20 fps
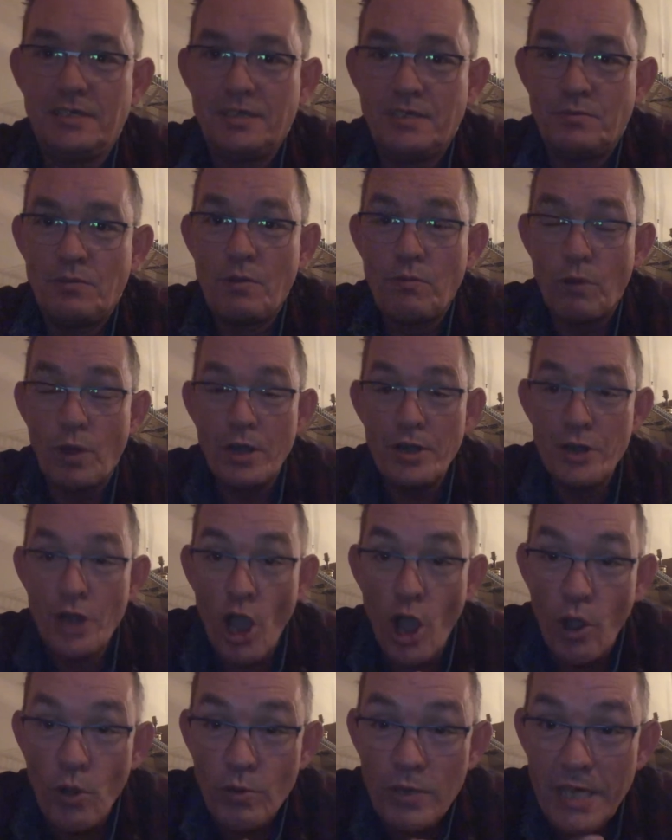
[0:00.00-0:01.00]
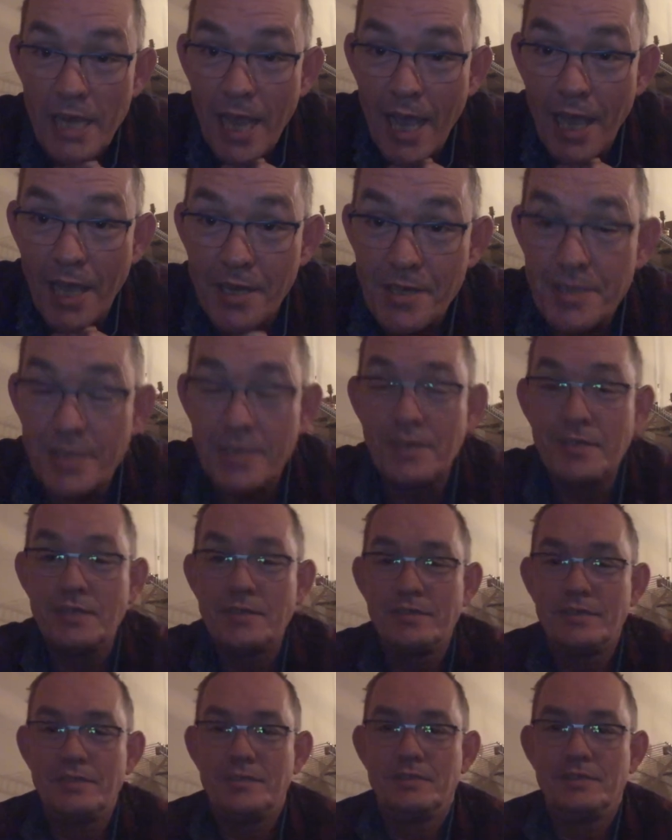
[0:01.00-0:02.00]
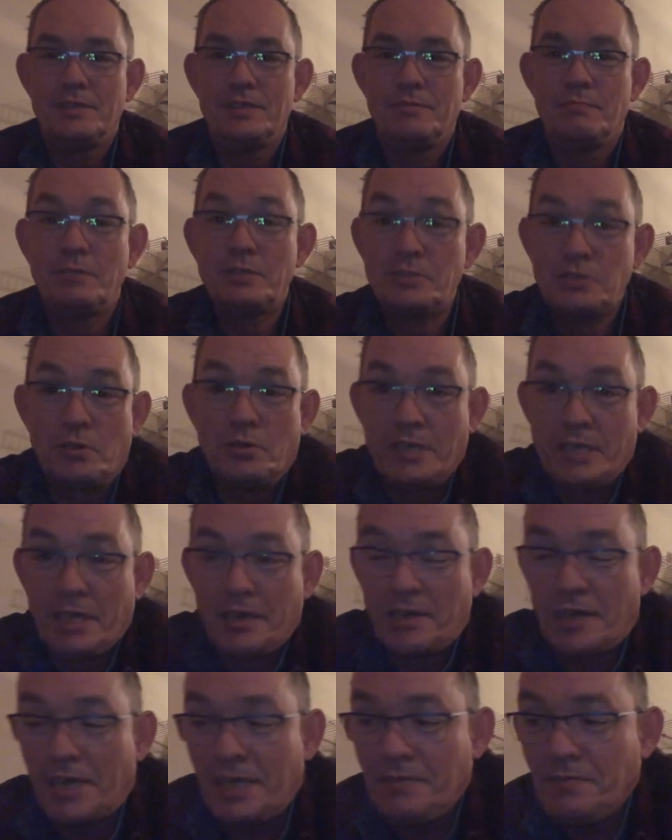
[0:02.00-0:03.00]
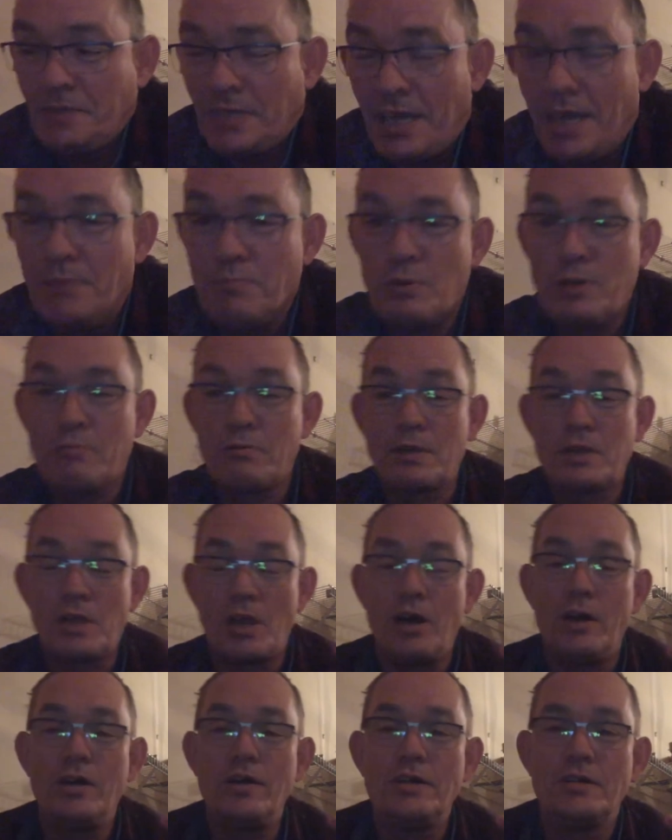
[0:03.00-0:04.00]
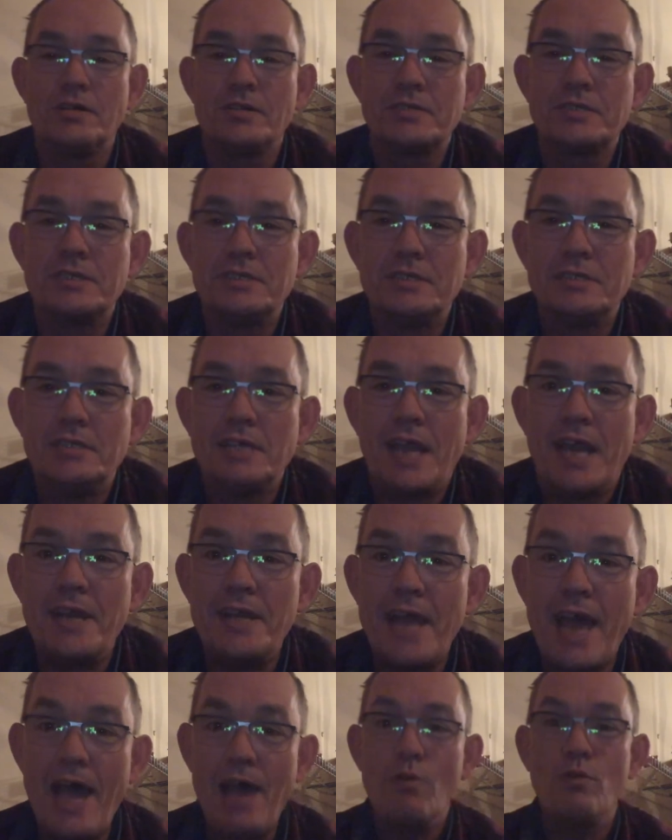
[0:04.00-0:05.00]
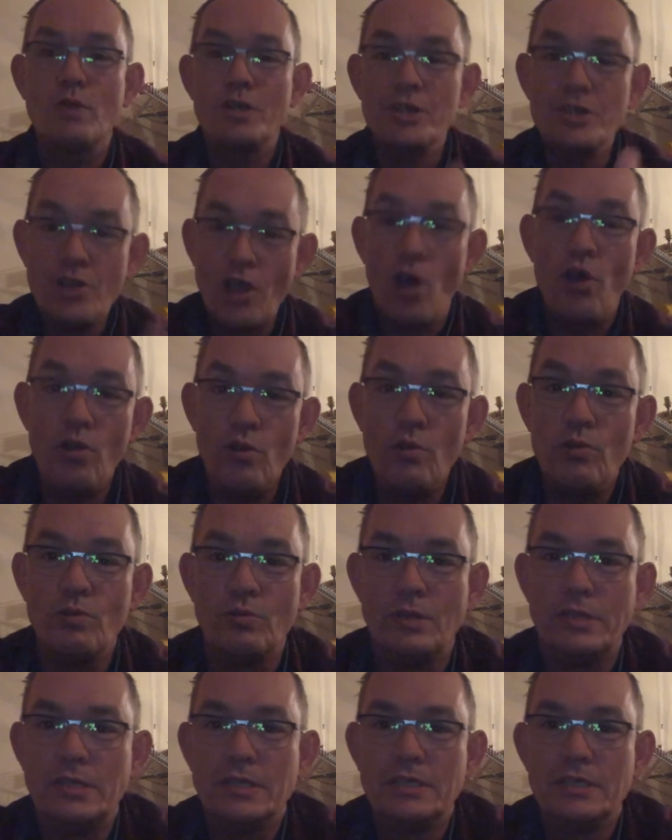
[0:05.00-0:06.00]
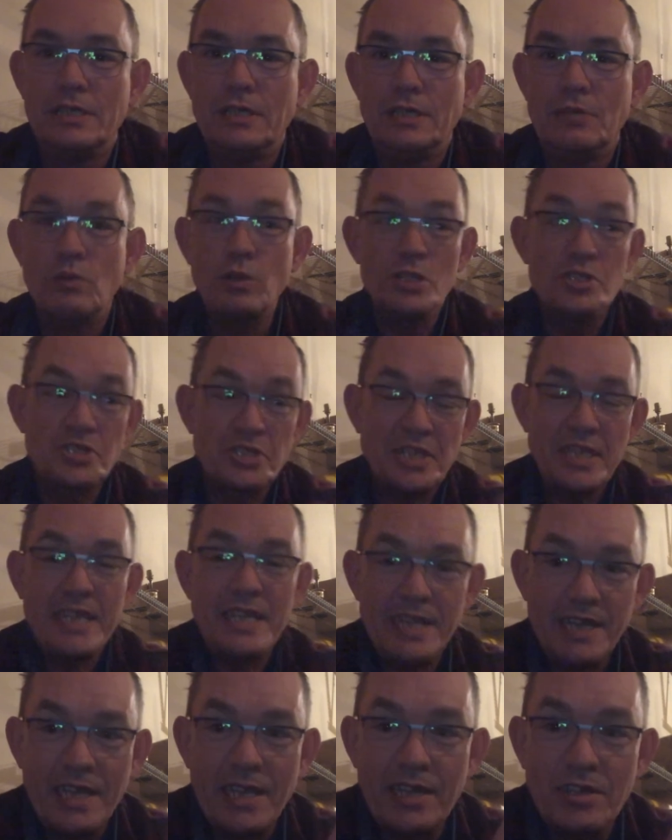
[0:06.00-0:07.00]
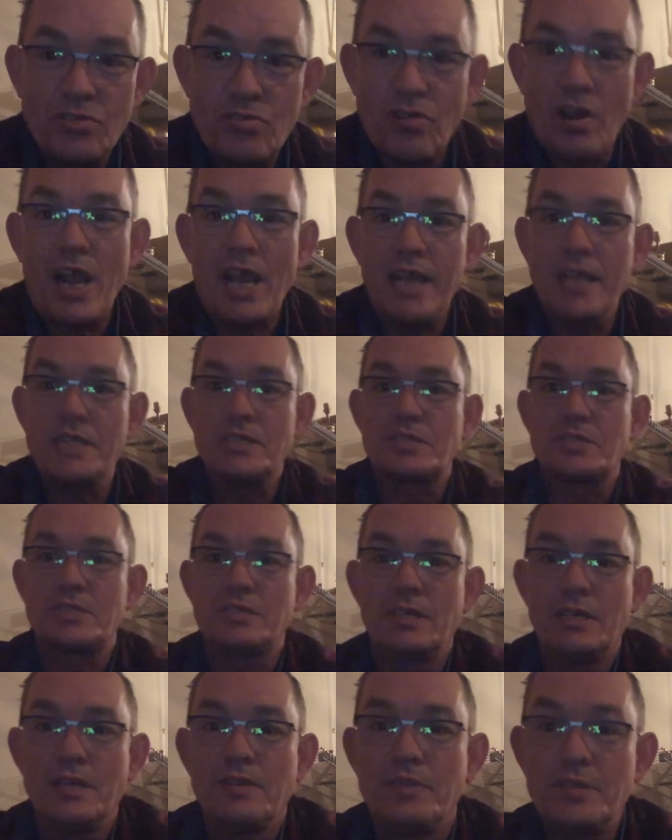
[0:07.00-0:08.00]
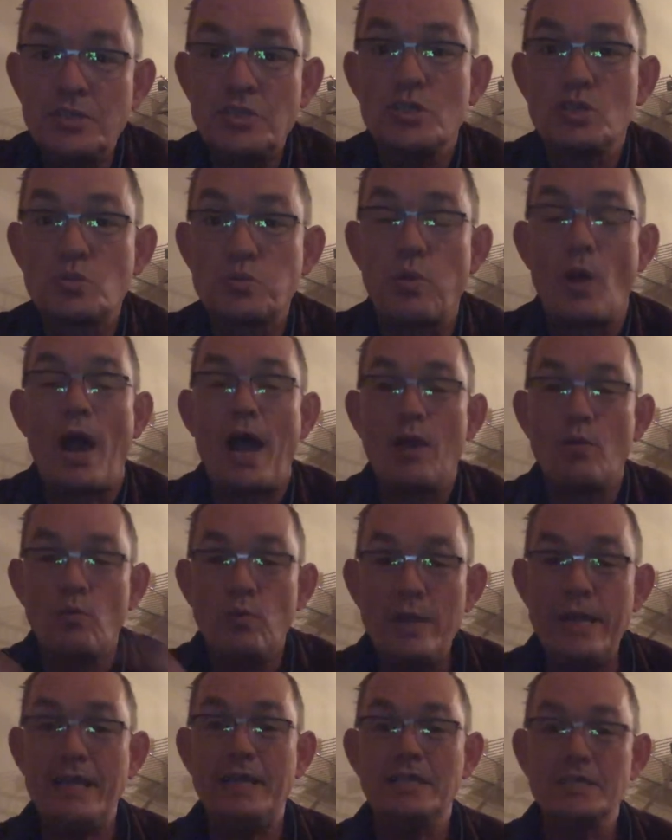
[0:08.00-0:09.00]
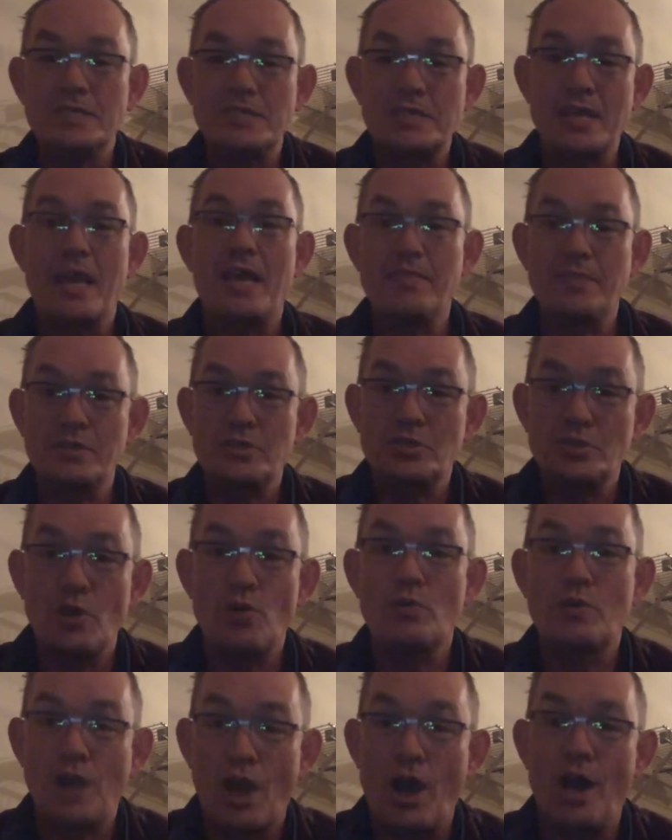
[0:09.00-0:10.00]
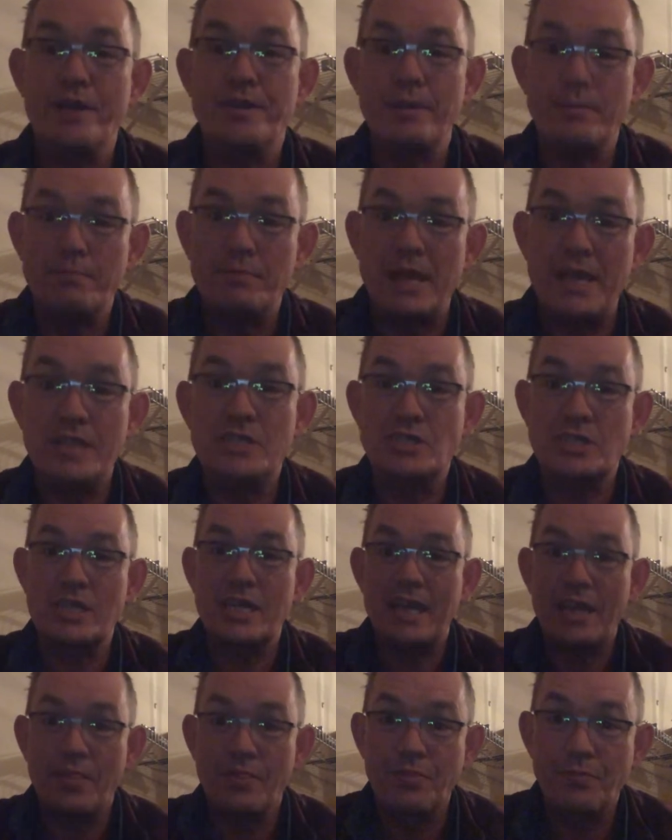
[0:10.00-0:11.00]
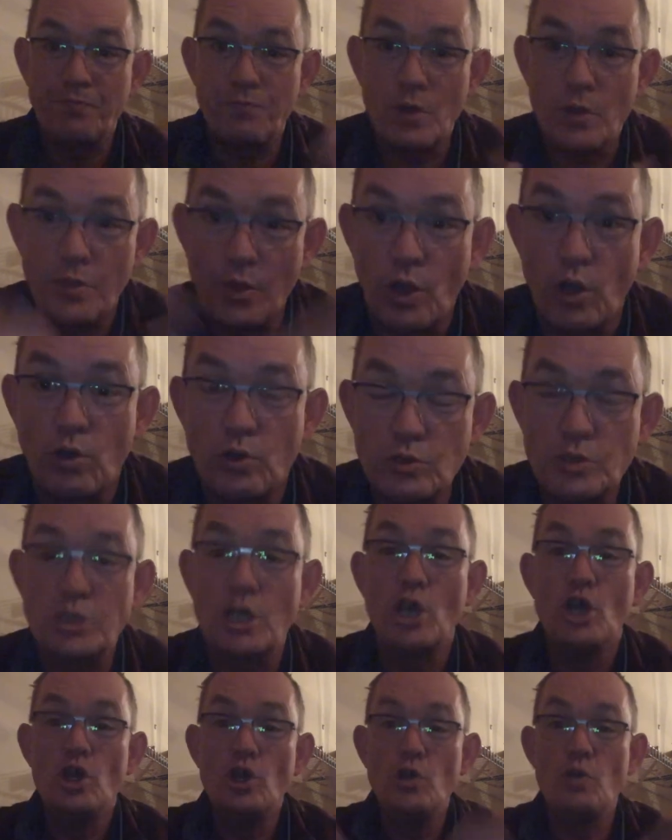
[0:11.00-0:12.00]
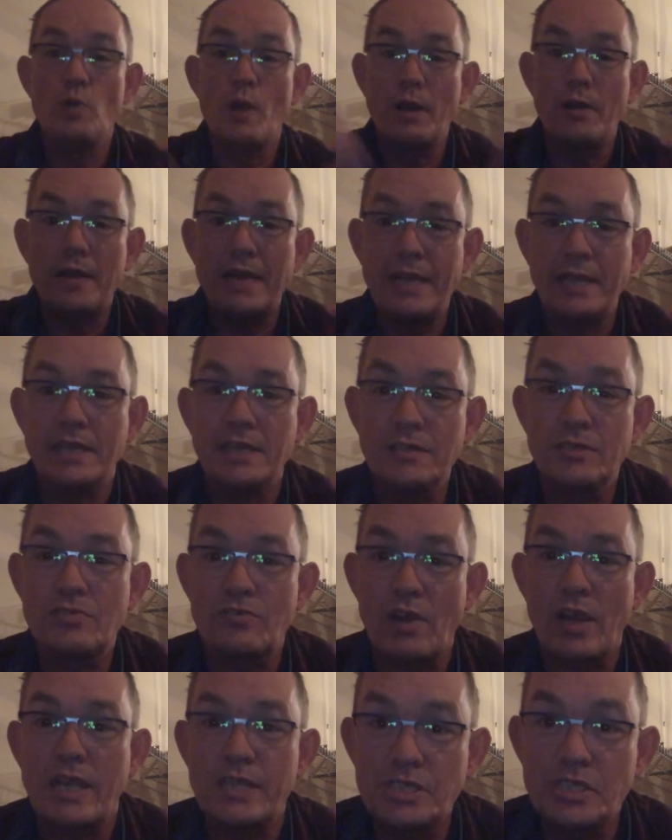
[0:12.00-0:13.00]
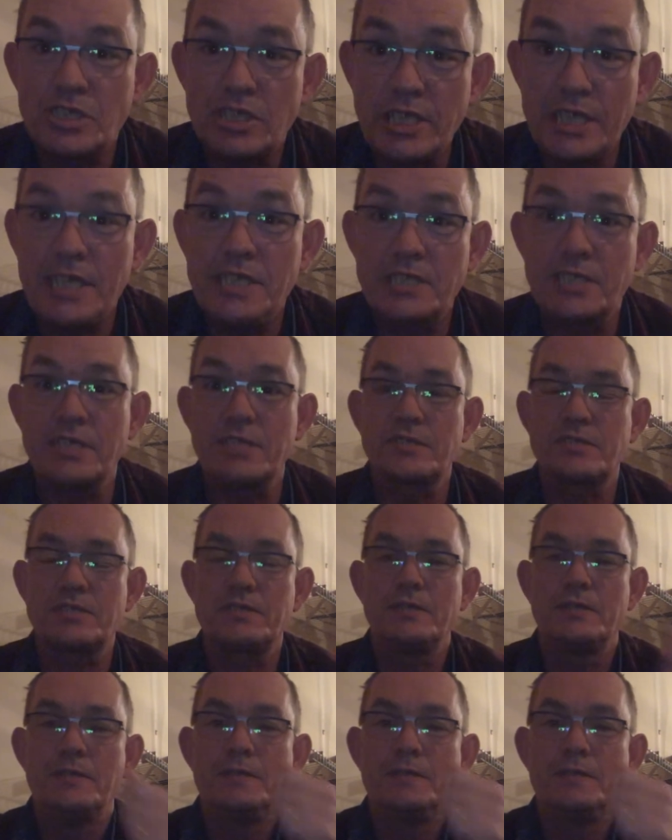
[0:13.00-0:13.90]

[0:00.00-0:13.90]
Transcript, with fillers: We weren't known yet. But during our lifetime, we were called. And now we're known. We're seen in Christ. This is why we can say there's no condemnation for those who are in Christ Jesus.